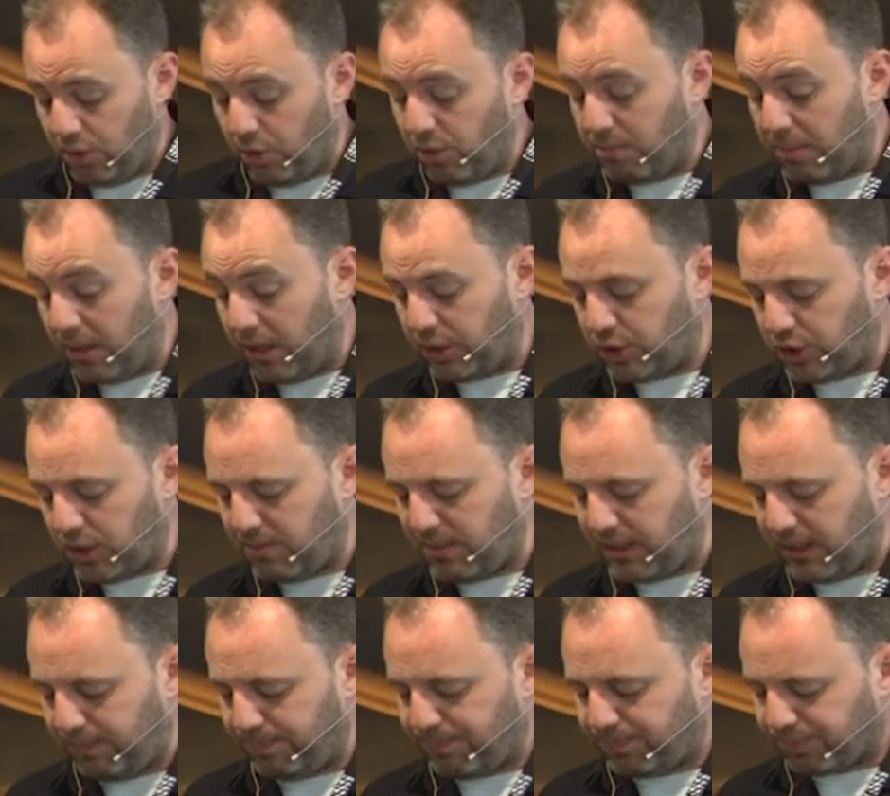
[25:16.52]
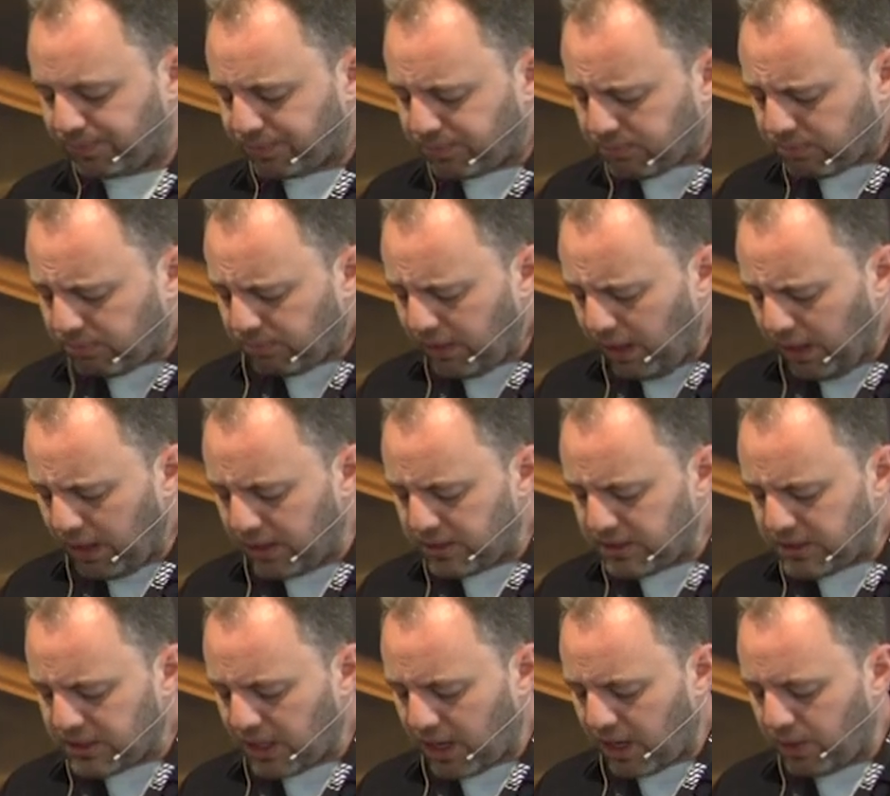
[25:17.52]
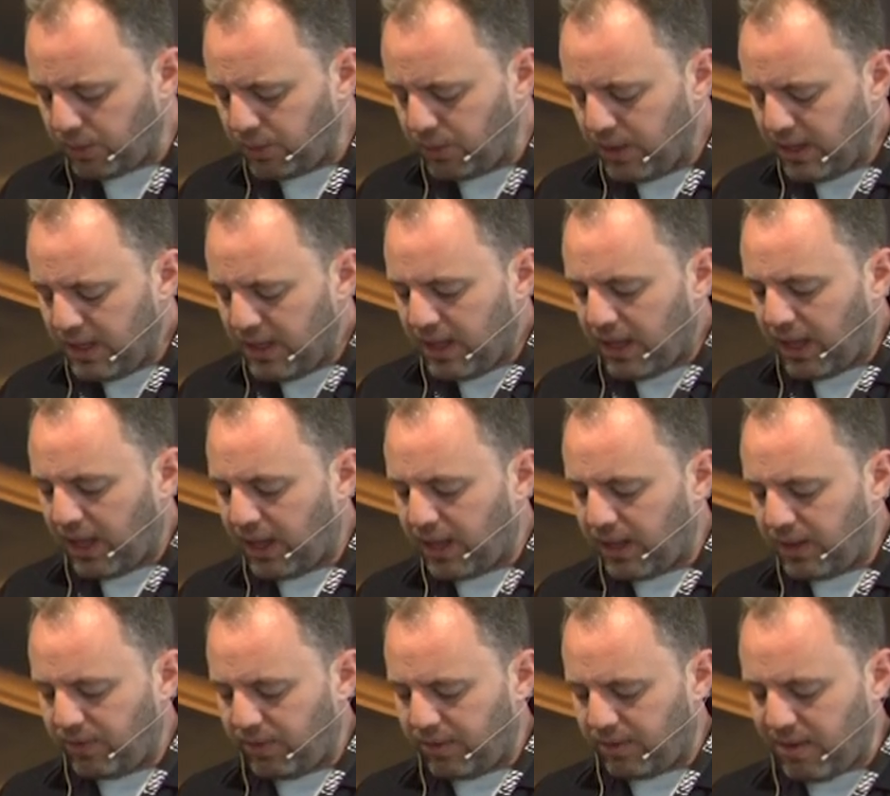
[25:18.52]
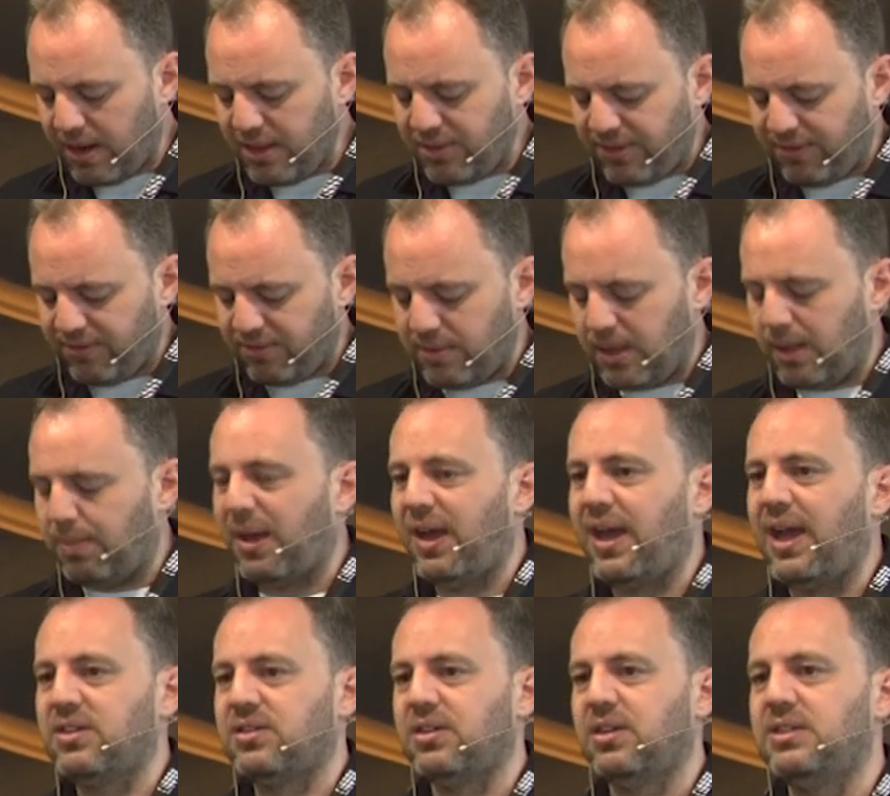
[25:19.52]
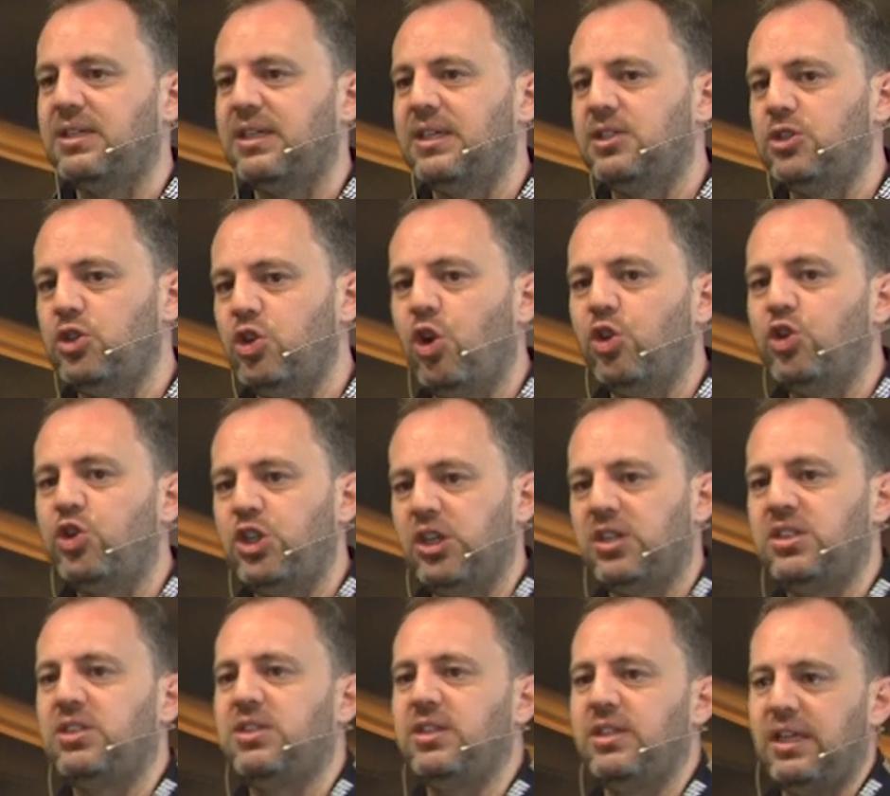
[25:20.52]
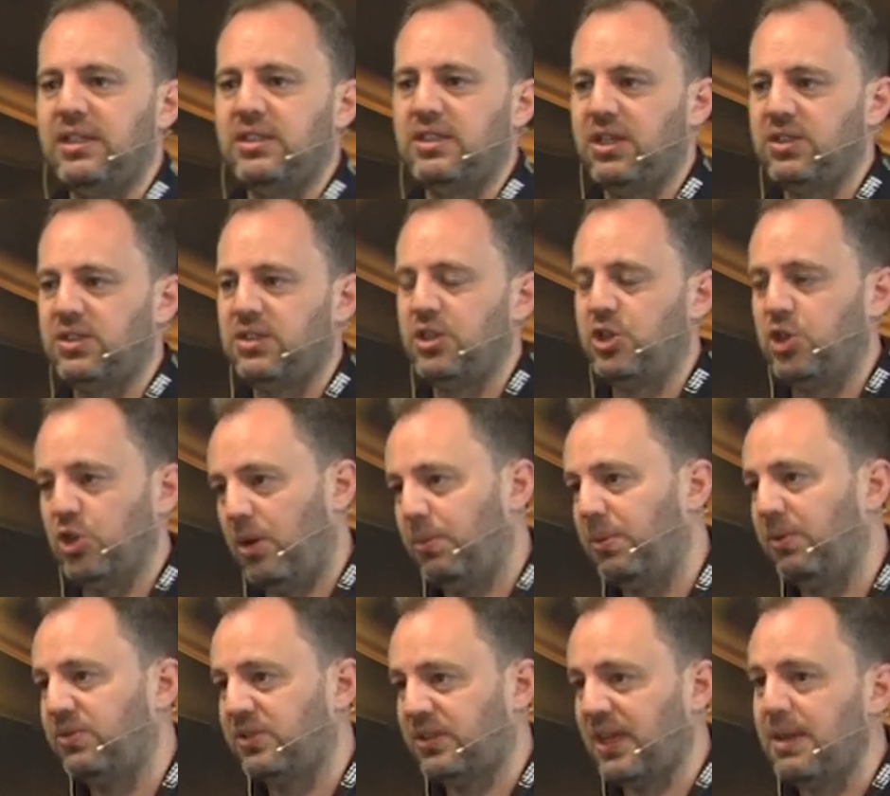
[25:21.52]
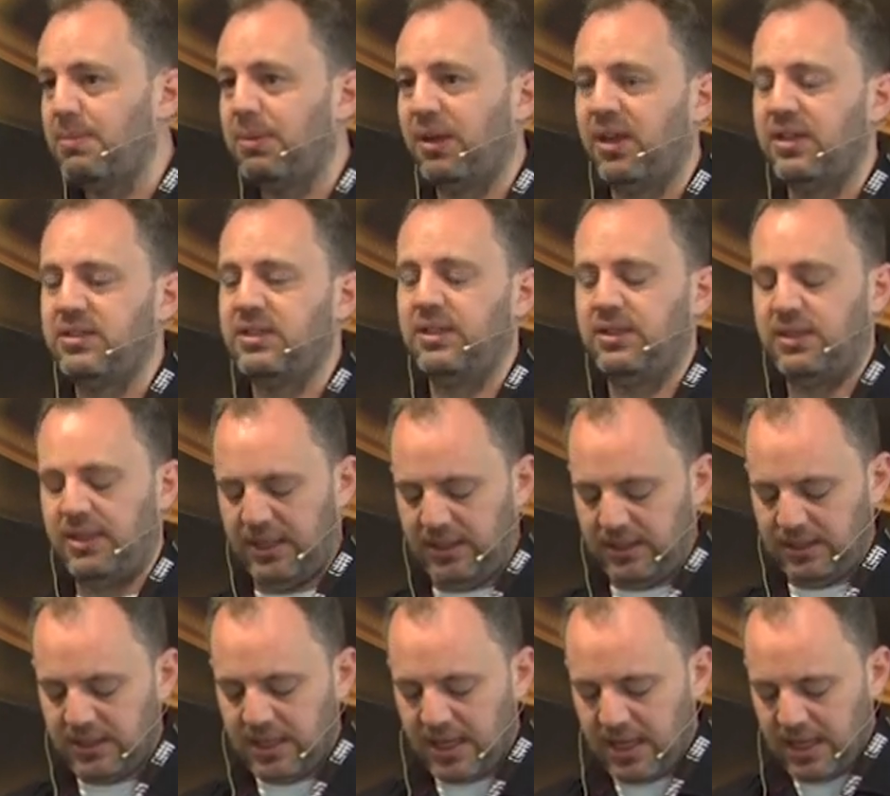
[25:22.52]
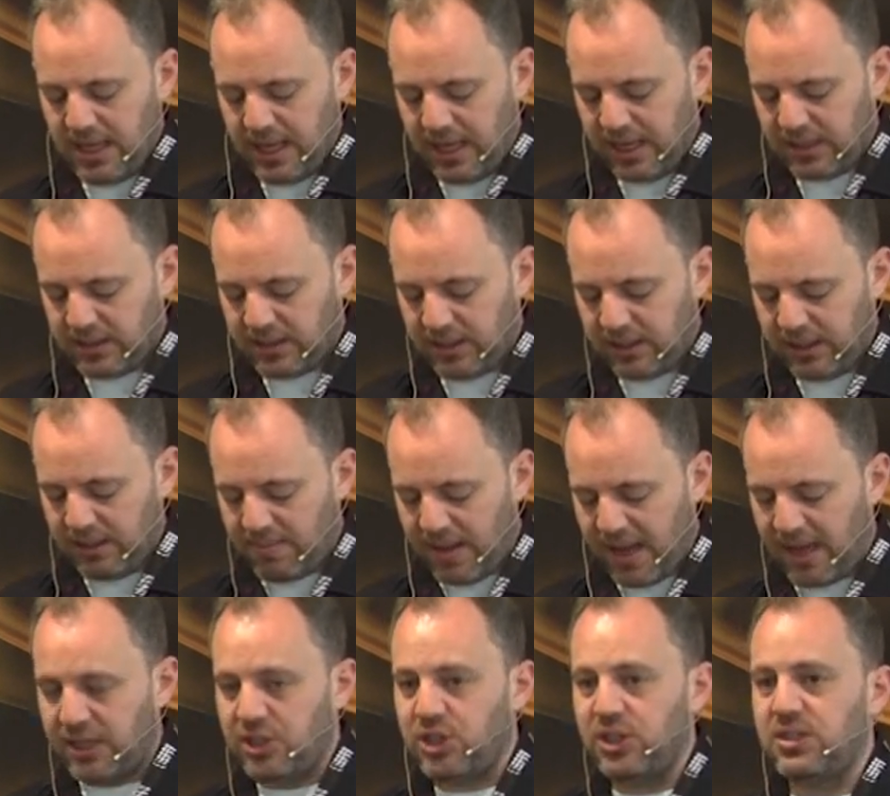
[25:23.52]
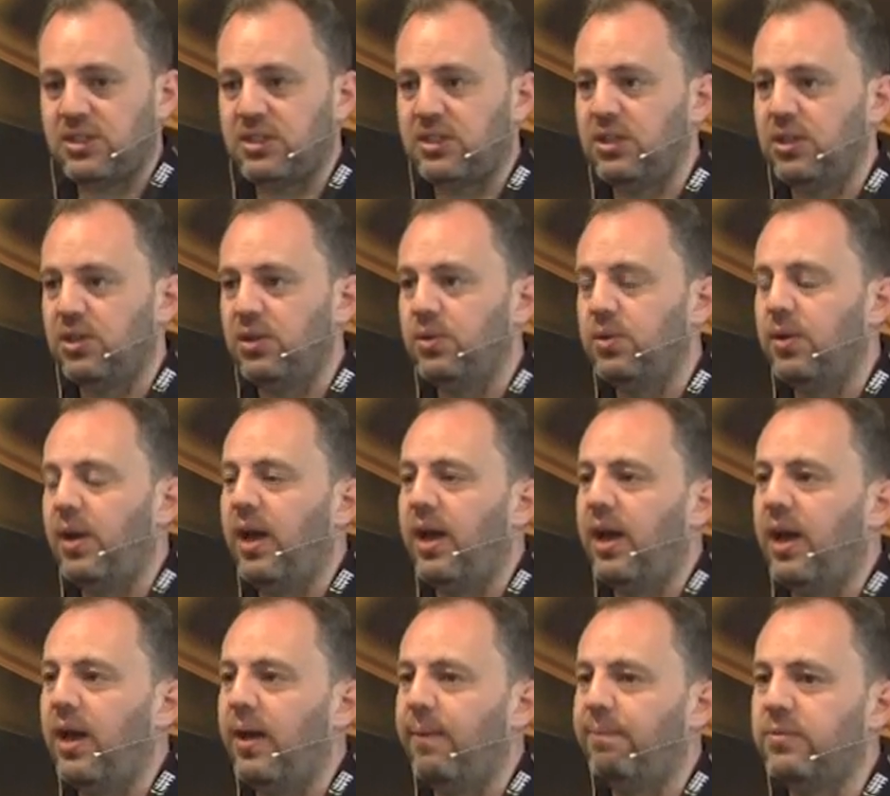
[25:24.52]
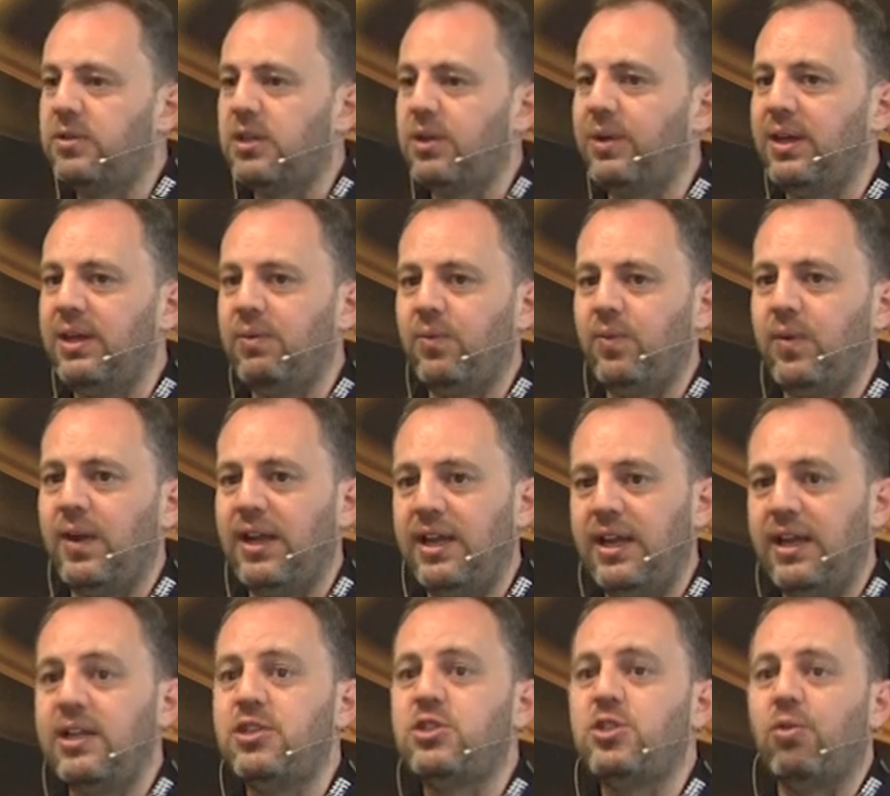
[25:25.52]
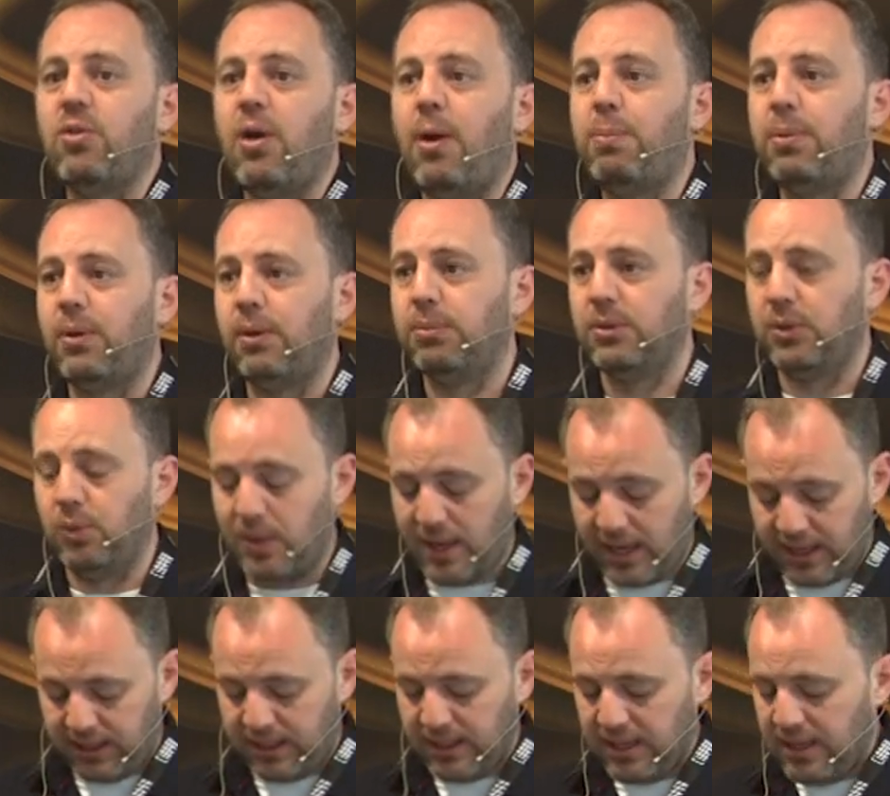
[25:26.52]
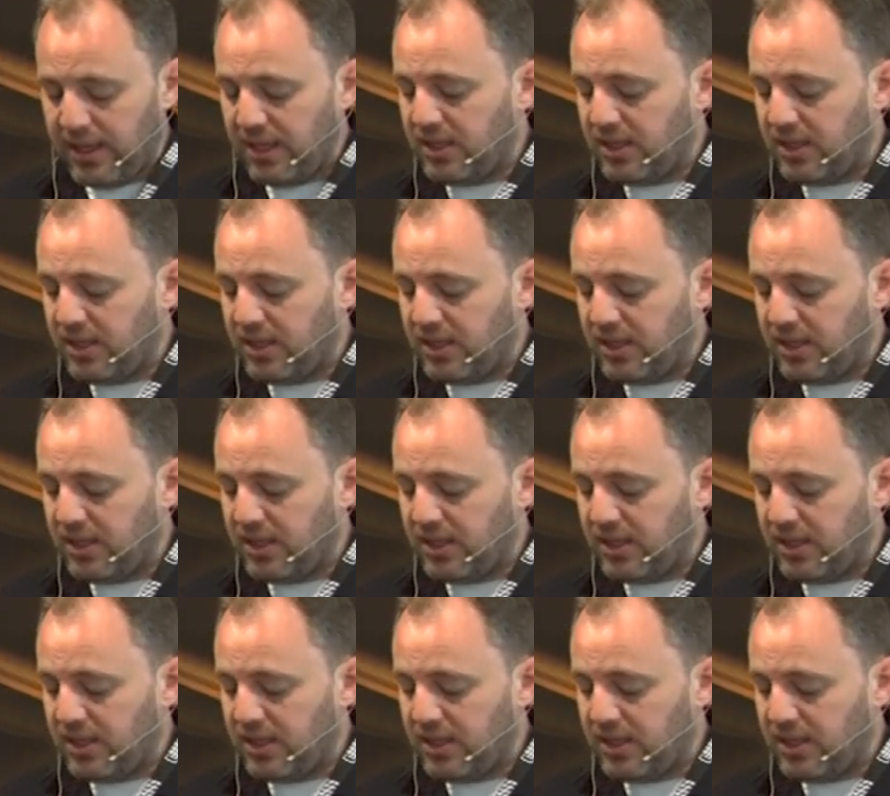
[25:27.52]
Nuremberg, Germany. And so the great thing for me about SRT is not just that it does the job of stabilizing things, it's that it manages to do it in an interoperable way.